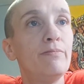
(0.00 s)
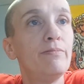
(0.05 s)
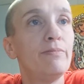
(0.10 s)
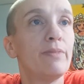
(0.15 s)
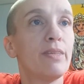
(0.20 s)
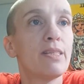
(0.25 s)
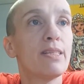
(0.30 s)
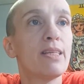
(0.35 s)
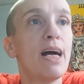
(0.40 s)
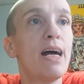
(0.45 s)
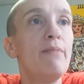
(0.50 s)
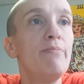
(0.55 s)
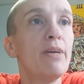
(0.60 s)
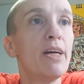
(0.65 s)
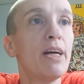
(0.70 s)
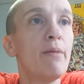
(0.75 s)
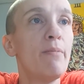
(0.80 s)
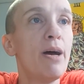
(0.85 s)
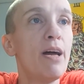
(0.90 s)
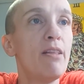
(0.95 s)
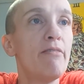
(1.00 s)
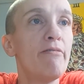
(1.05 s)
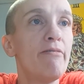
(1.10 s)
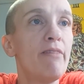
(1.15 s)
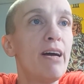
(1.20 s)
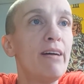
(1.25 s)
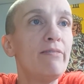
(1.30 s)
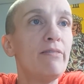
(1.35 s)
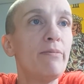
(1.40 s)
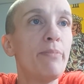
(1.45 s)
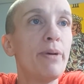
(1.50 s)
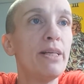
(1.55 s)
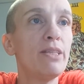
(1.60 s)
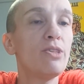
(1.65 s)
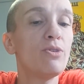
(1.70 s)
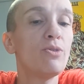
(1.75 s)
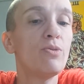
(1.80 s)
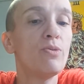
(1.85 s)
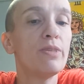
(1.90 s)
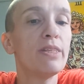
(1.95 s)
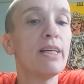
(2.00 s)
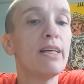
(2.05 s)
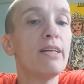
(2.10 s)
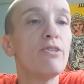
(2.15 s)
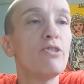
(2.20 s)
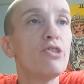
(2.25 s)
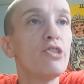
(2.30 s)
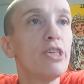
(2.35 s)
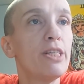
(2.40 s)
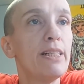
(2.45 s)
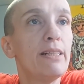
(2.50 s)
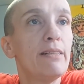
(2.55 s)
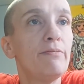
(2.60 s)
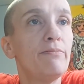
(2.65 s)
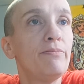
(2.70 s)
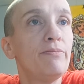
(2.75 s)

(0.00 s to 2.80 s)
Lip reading: It's time to come out of the Five of Pentacles energy.